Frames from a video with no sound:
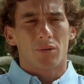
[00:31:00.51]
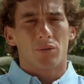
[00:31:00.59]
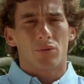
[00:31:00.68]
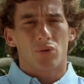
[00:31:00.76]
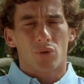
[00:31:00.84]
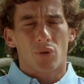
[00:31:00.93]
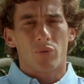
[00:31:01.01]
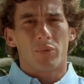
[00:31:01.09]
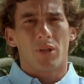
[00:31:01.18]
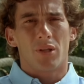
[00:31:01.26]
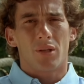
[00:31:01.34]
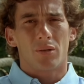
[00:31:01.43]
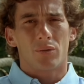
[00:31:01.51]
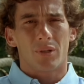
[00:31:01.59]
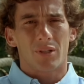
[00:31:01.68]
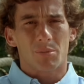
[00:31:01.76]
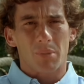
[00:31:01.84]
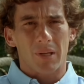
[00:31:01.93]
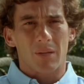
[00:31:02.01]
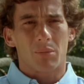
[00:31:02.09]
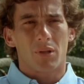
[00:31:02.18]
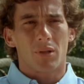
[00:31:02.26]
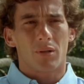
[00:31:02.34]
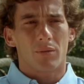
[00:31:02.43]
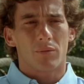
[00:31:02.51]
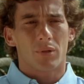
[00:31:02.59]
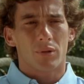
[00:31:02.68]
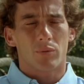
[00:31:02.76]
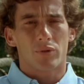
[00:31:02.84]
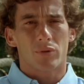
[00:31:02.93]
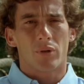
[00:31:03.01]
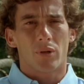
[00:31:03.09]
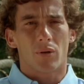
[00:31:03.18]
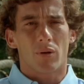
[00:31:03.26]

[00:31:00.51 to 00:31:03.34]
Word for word: to show me, to explain me what was going